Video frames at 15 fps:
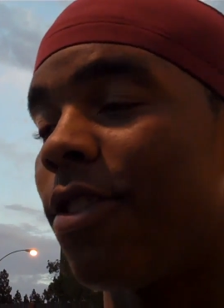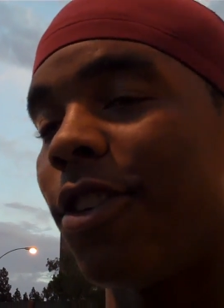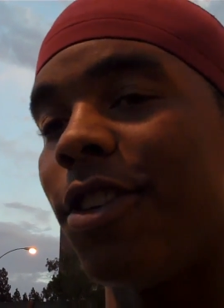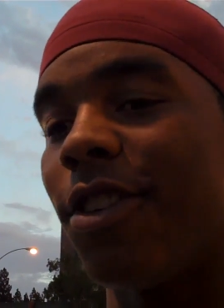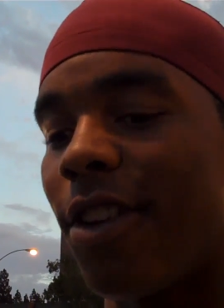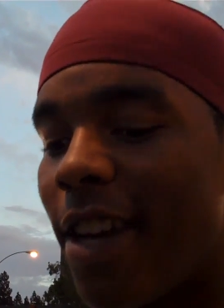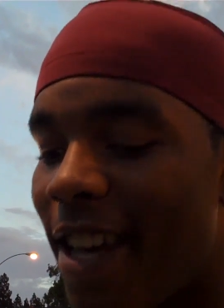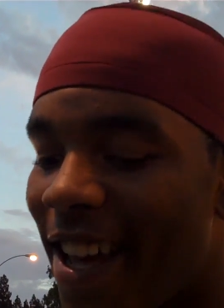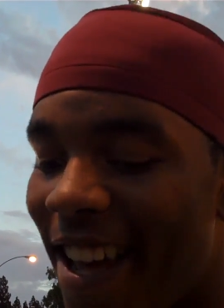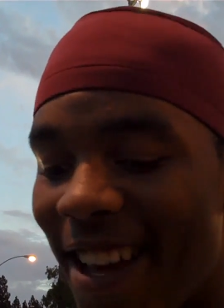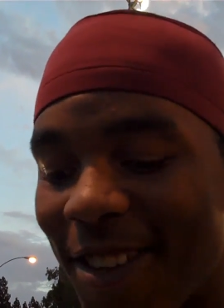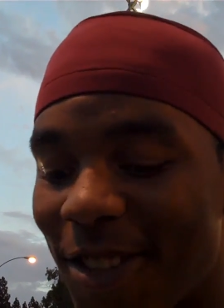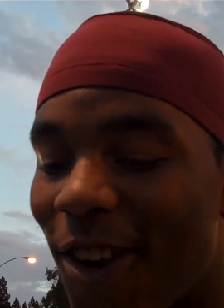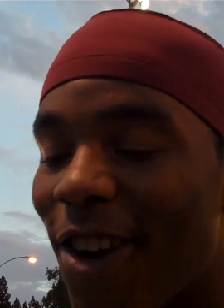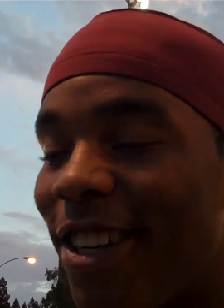So, you know,
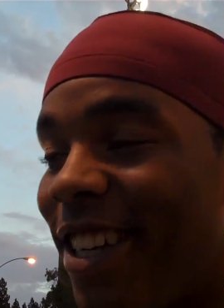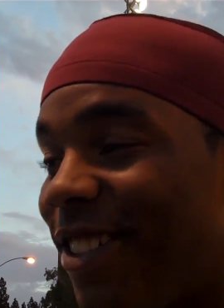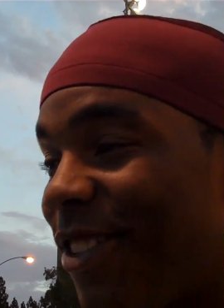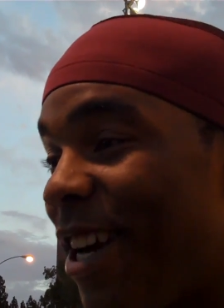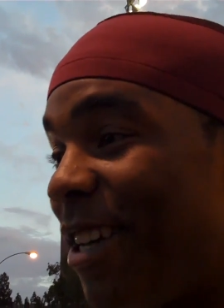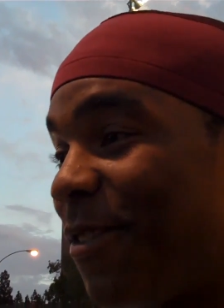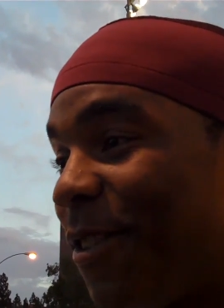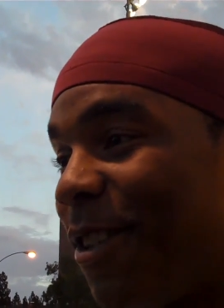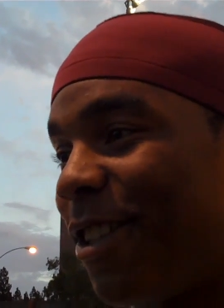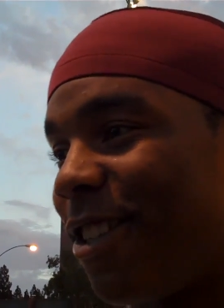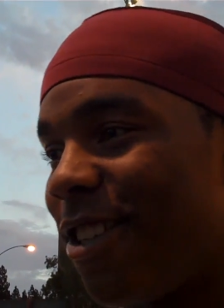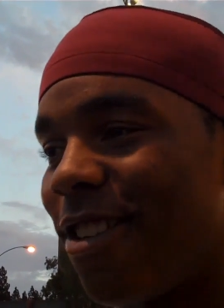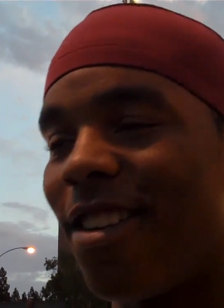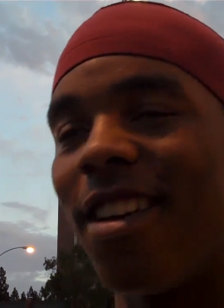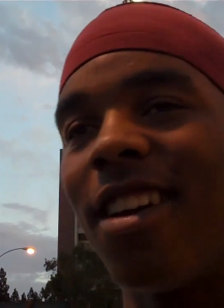it was hard to transfer,
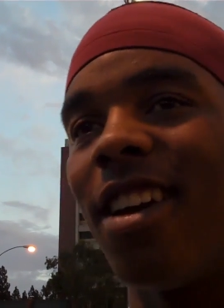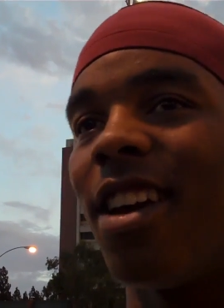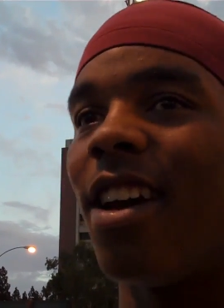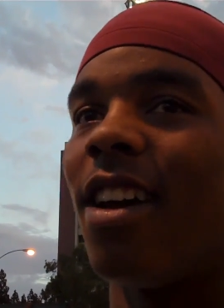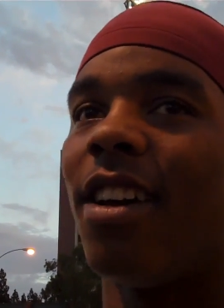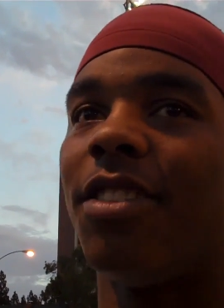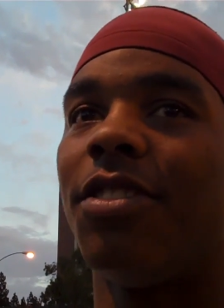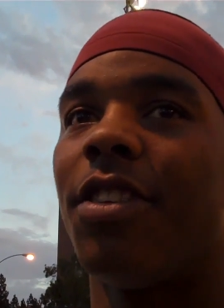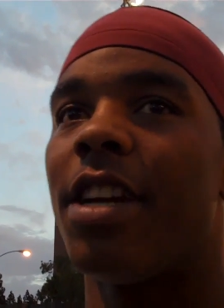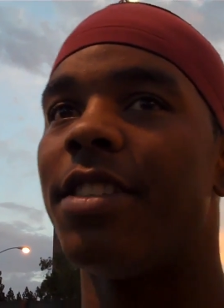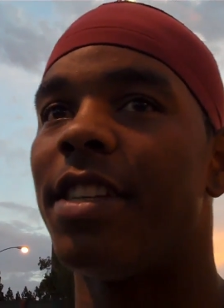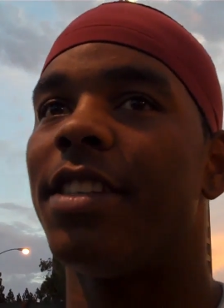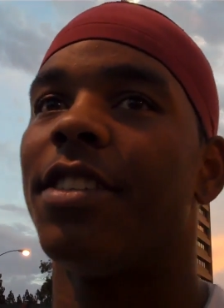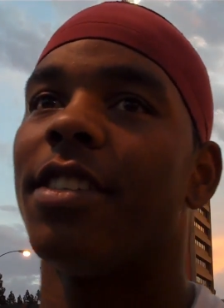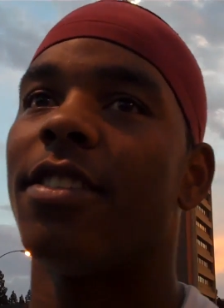you know,
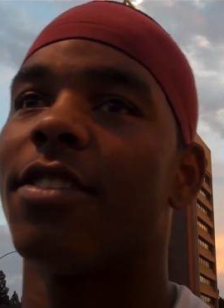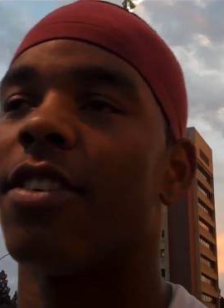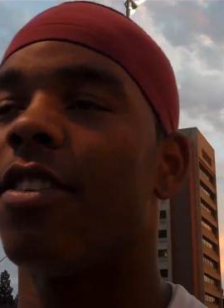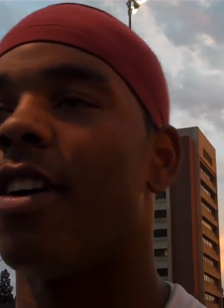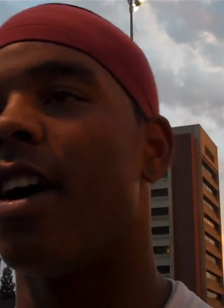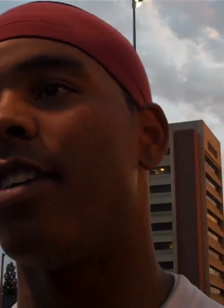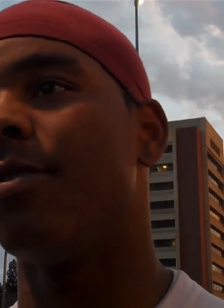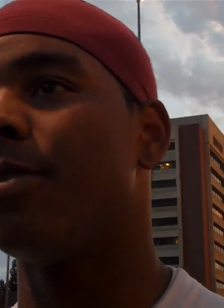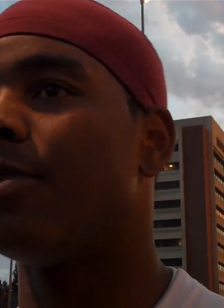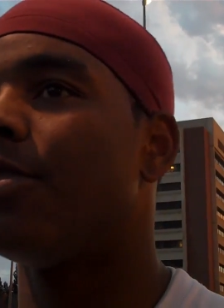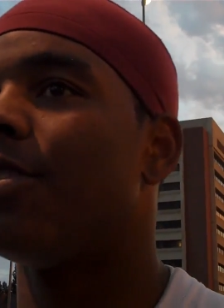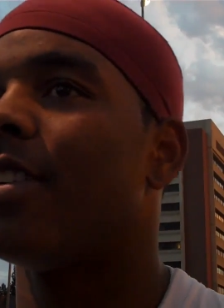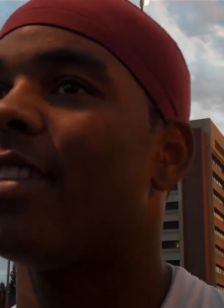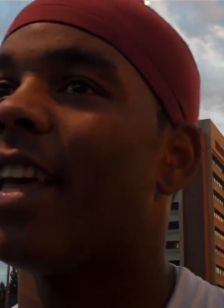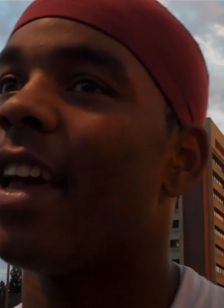transition. So
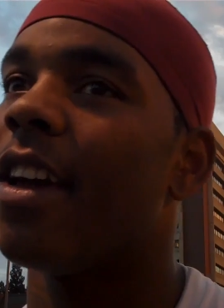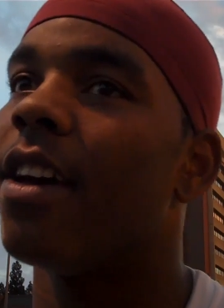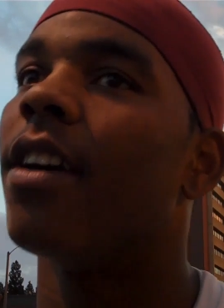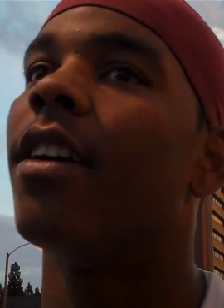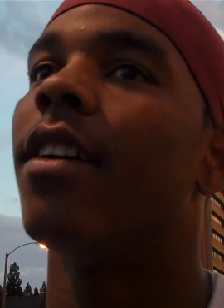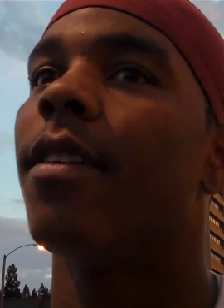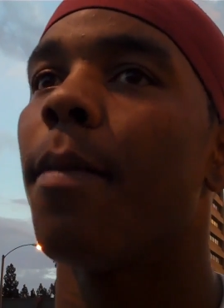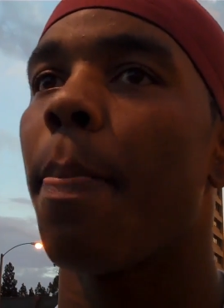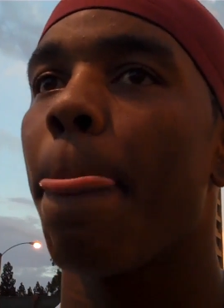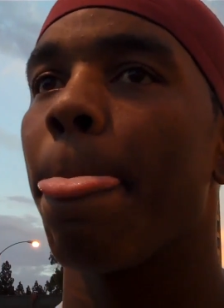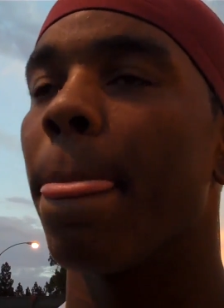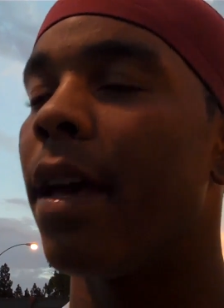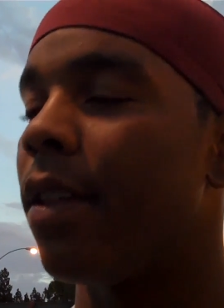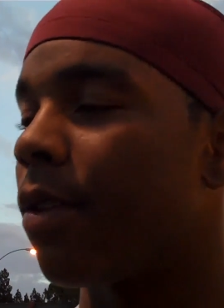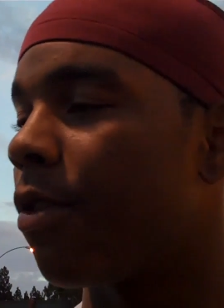the
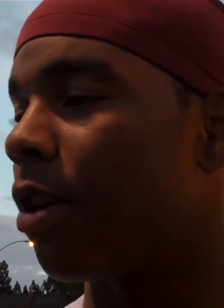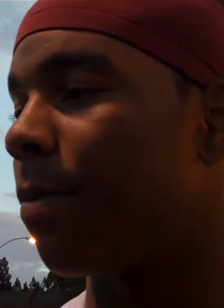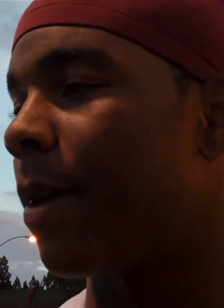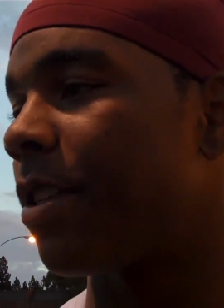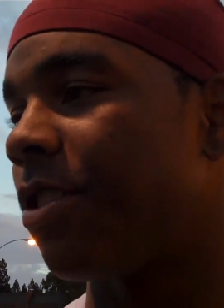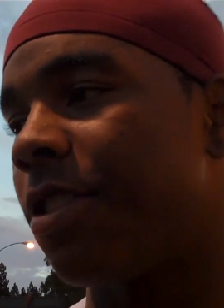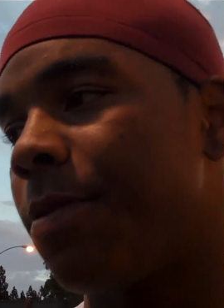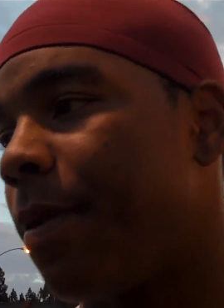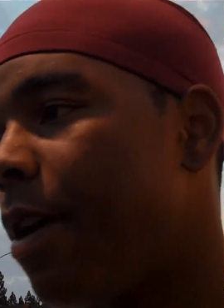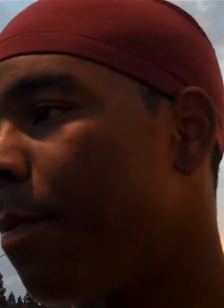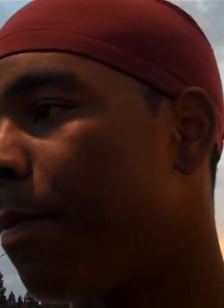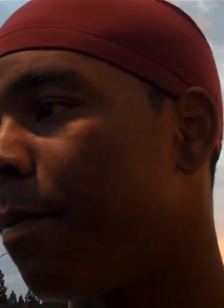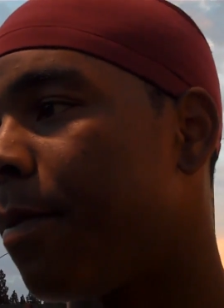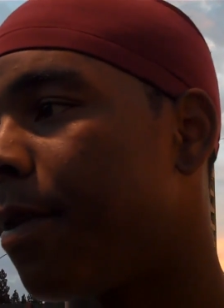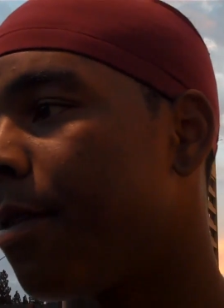other quarterbacks just been helping me.